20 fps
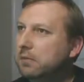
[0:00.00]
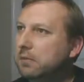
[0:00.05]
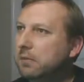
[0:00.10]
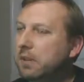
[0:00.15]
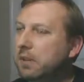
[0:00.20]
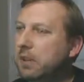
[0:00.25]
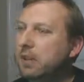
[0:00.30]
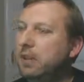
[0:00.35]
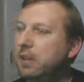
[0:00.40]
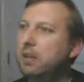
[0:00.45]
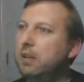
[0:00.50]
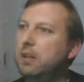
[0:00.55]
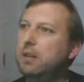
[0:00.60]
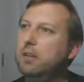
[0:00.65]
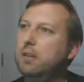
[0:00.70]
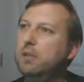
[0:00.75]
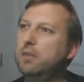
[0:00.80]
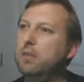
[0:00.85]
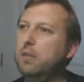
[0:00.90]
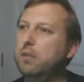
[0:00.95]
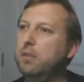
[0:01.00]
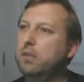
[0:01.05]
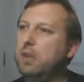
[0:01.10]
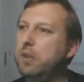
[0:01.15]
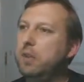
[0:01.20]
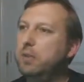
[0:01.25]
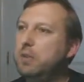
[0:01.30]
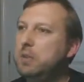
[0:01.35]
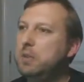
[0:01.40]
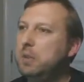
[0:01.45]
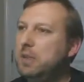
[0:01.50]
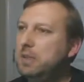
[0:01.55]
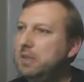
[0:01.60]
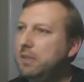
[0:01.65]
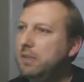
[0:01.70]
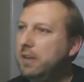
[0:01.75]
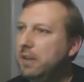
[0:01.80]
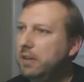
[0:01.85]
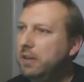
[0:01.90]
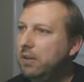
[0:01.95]
uh, folder that we
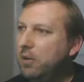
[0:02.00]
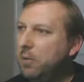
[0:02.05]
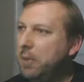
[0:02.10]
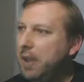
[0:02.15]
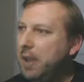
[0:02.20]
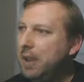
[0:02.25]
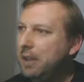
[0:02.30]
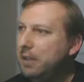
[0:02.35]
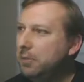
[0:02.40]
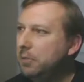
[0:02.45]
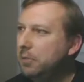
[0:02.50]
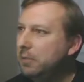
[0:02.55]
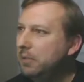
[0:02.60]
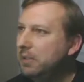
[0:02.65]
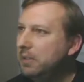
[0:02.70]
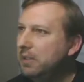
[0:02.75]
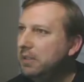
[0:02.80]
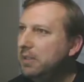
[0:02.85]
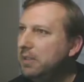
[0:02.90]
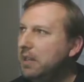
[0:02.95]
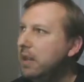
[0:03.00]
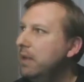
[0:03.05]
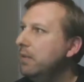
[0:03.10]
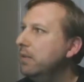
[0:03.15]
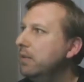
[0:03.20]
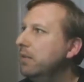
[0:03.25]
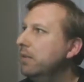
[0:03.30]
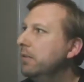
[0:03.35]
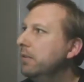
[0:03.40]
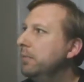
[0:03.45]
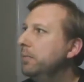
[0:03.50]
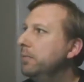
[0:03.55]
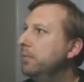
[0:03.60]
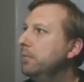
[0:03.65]
specified, our backup is now there.